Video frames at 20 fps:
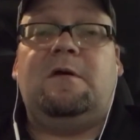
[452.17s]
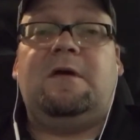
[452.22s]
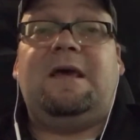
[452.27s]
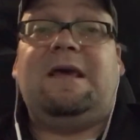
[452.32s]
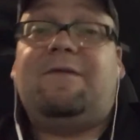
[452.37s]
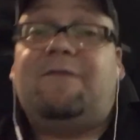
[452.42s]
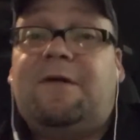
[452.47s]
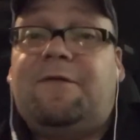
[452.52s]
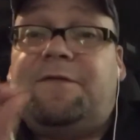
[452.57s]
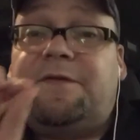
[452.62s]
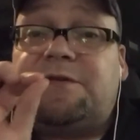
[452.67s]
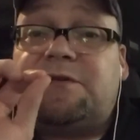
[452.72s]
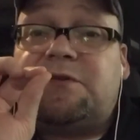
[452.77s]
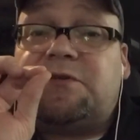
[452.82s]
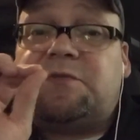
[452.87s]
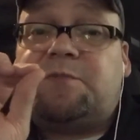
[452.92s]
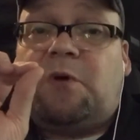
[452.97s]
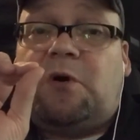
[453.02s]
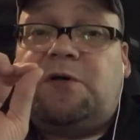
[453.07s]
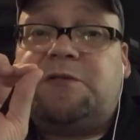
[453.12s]
Even if it's the
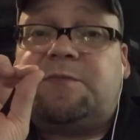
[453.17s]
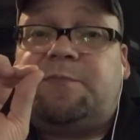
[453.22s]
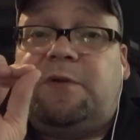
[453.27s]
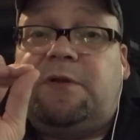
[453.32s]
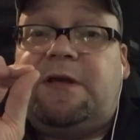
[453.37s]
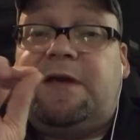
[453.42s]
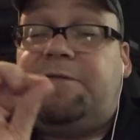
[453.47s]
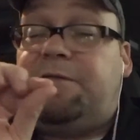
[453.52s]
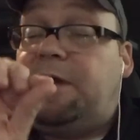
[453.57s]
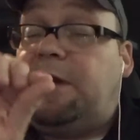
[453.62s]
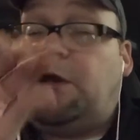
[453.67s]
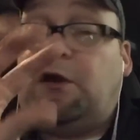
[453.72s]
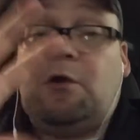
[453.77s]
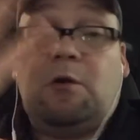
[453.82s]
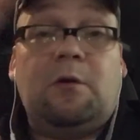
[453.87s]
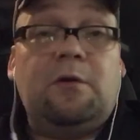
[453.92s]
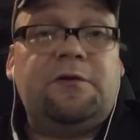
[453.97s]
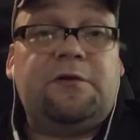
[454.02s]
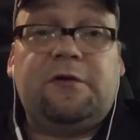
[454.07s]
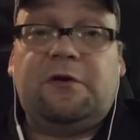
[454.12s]
smallest belief, it can
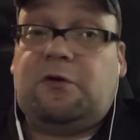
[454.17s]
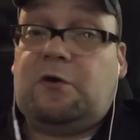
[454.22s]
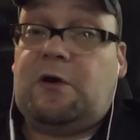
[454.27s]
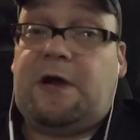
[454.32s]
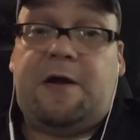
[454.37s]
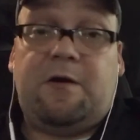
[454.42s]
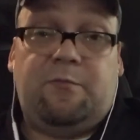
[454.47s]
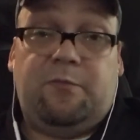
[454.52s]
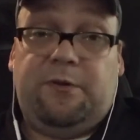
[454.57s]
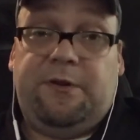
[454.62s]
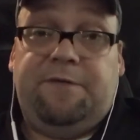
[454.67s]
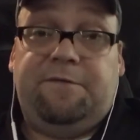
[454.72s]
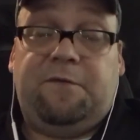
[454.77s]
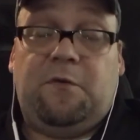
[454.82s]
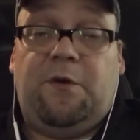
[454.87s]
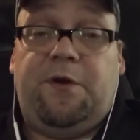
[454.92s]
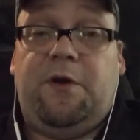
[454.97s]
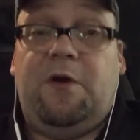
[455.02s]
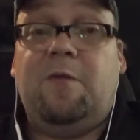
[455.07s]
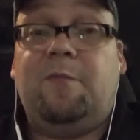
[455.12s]
grow into a greater belief
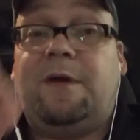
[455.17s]
for you.